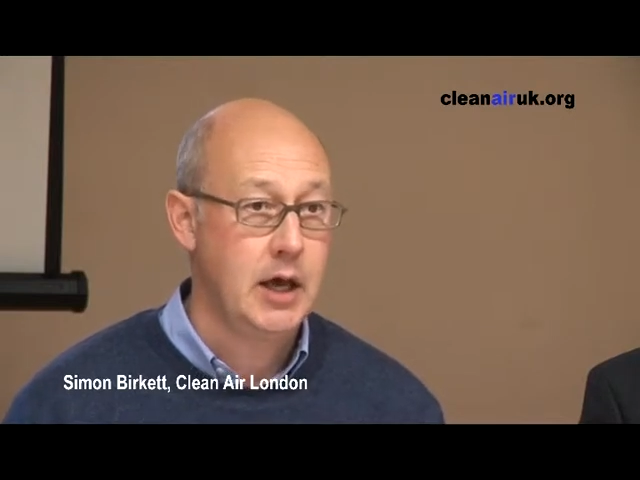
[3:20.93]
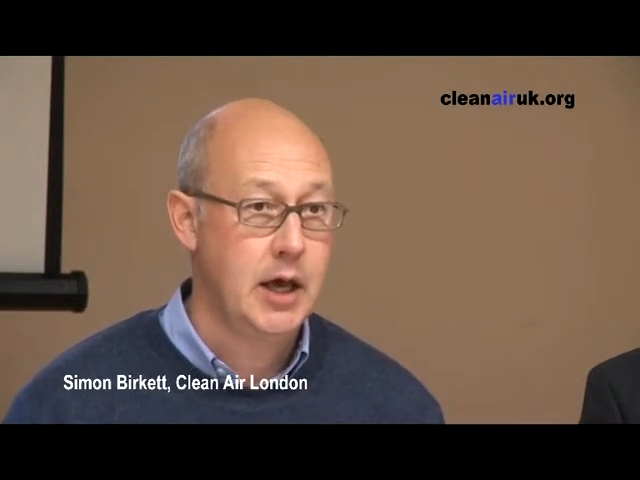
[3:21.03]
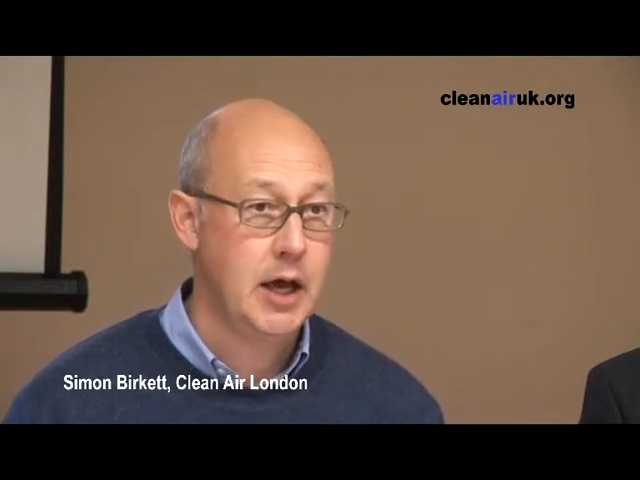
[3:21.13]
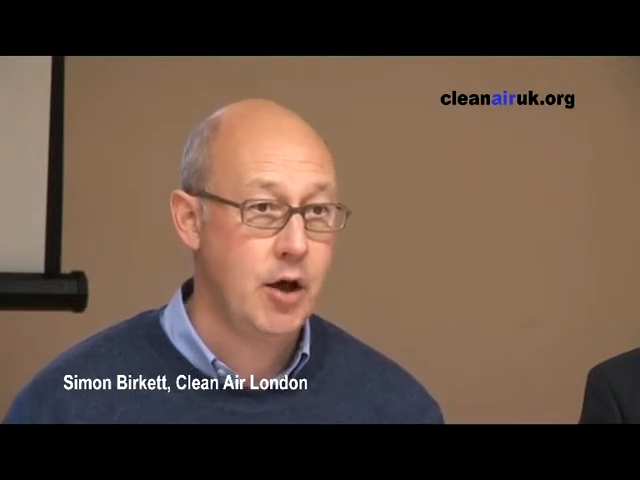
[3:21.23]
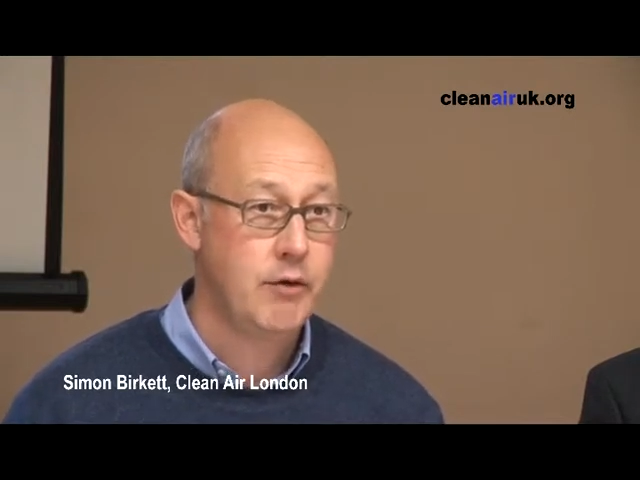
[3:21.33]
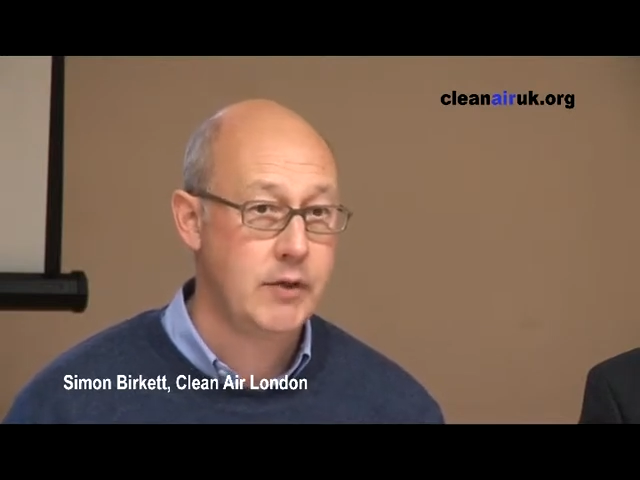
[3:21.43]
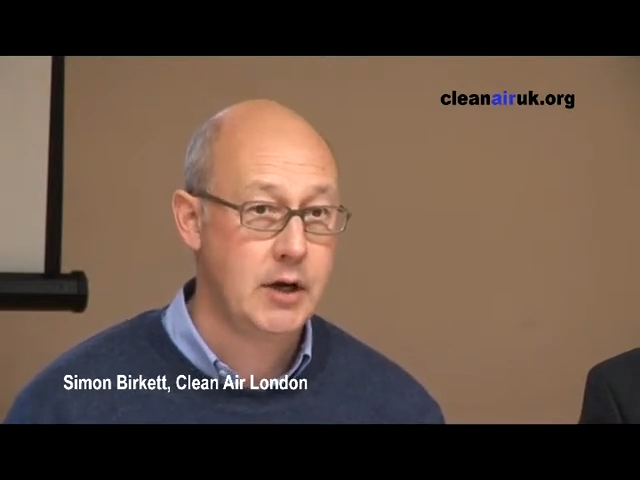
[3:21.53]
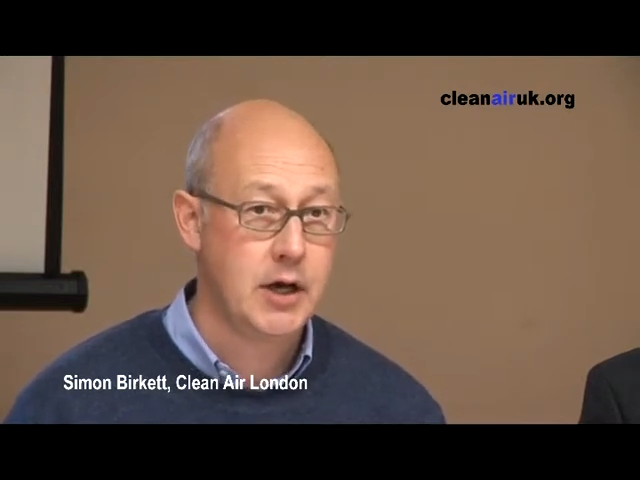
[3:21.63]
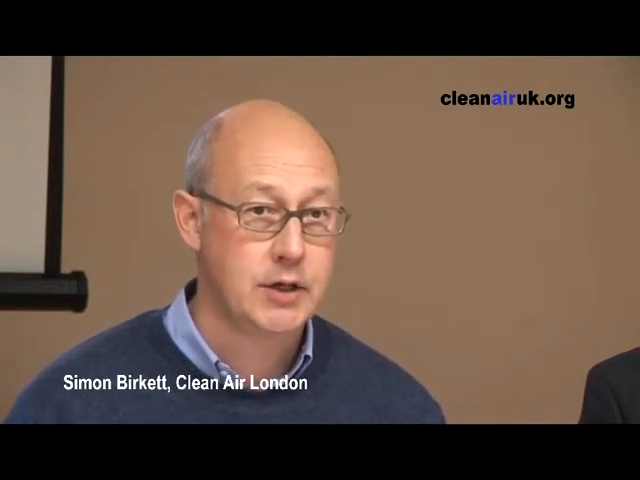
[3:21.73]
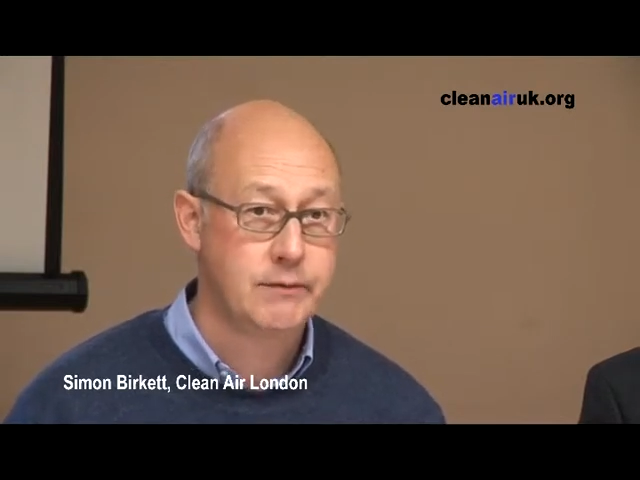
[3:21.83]
uh, over the
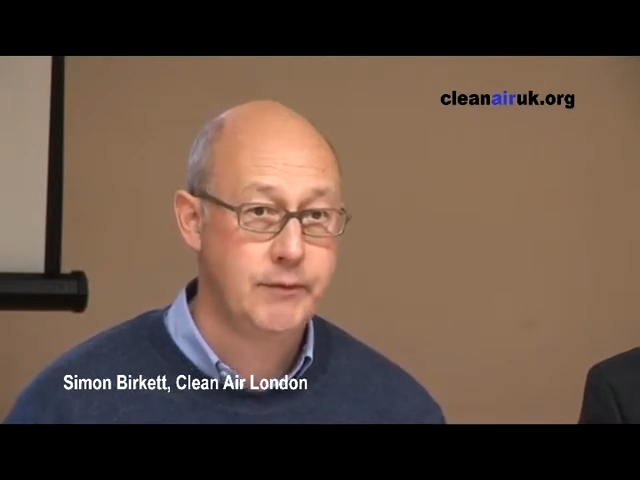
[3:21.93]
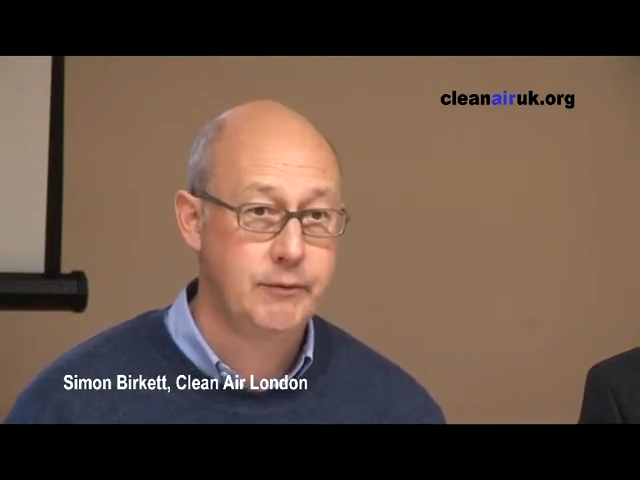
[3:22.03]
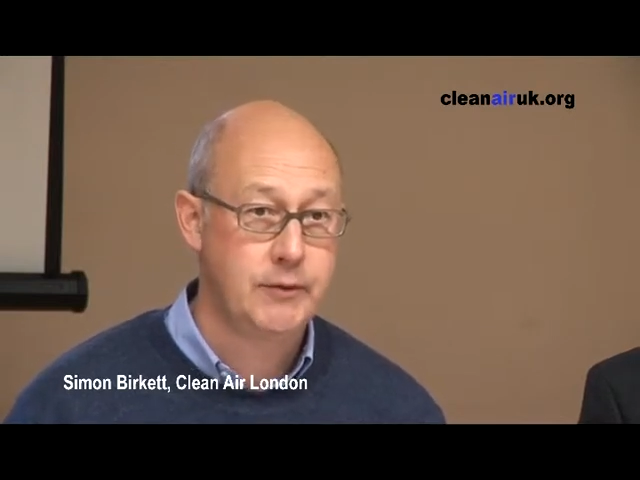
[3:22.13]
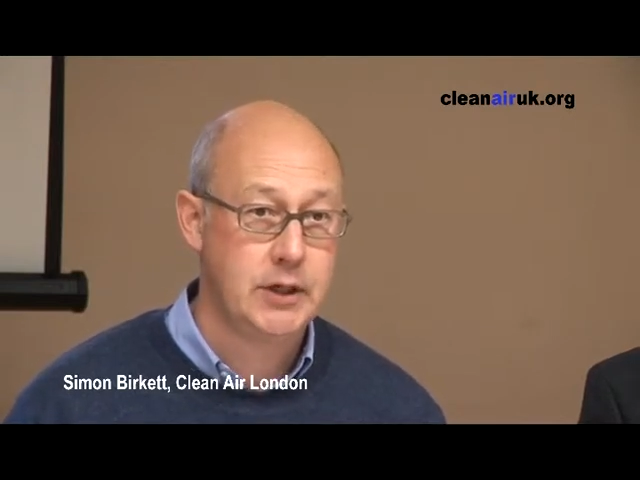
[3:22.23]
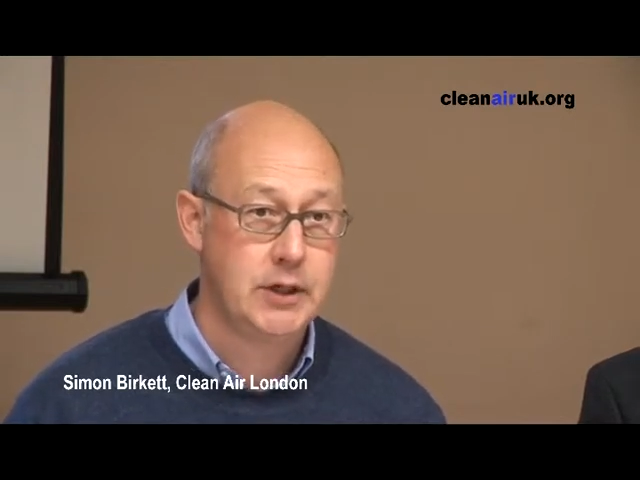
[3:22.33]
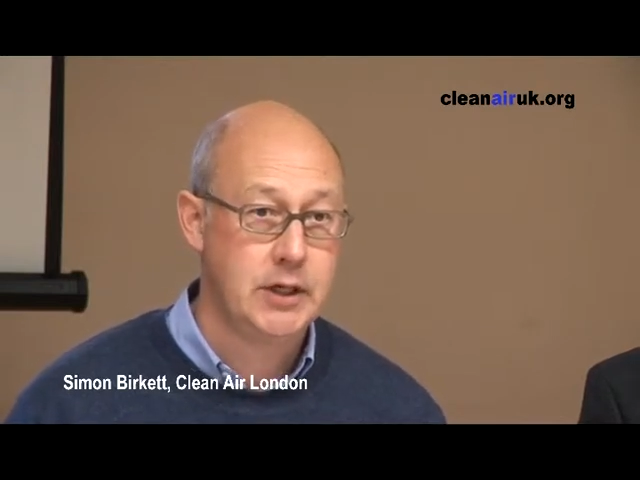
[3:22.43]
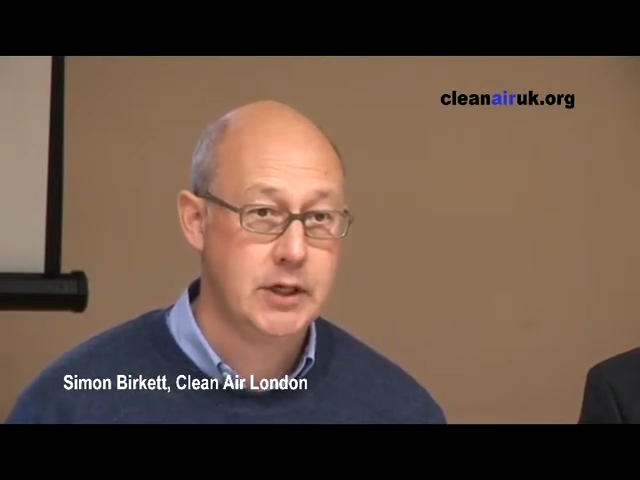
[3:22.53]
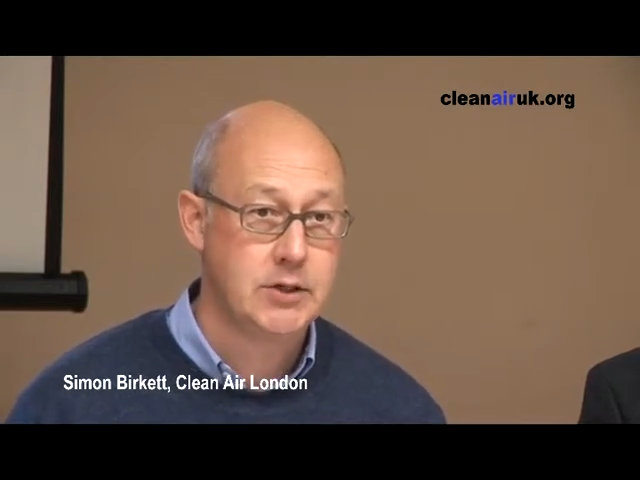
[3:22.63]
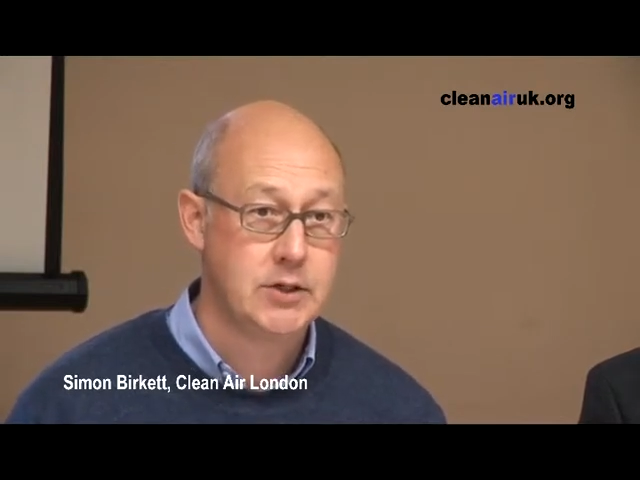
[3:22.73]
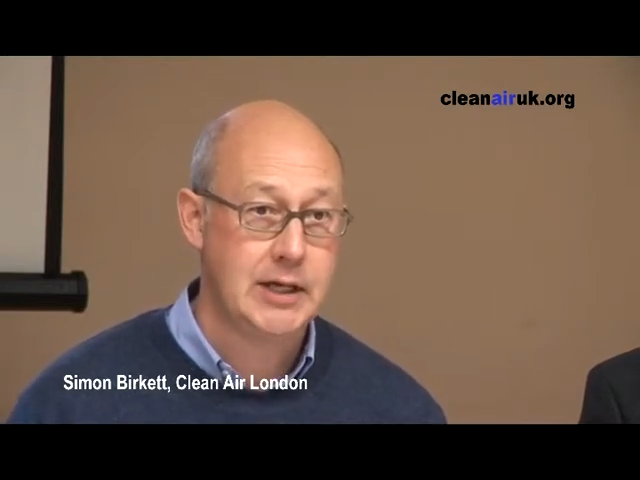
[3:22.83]
last 15 years,